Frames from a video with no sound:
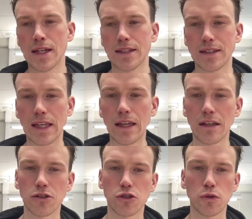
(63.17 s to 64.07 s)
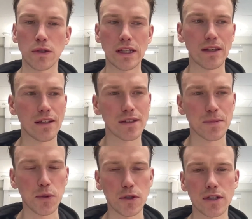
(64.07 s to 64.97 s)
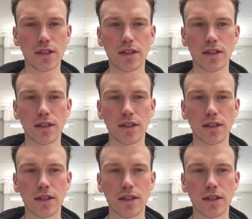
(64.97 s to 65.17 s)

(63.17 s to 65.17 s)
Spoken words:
skiing and shooting sport,